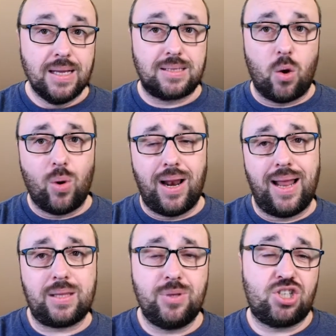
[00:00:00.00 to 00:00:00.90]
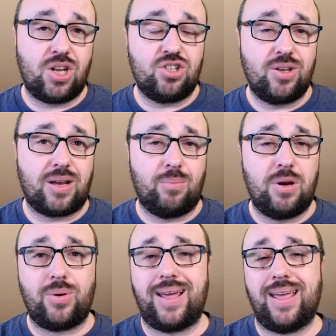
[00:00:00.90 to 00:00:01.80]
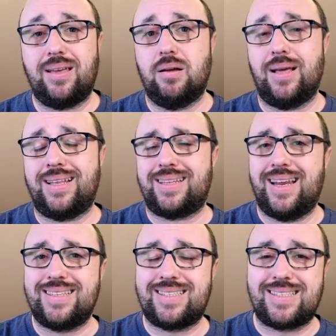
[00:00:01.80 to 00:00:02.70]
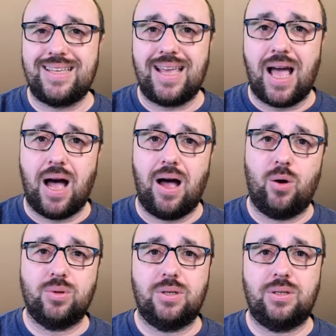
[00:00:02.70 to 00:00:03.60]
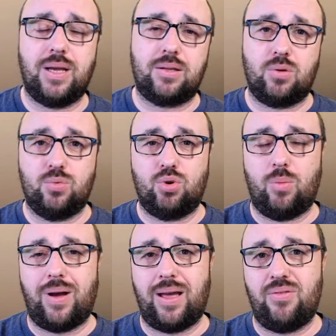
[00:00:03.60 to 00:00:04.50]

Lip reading: So let me change the camera angle and let's see how the Diatone Roma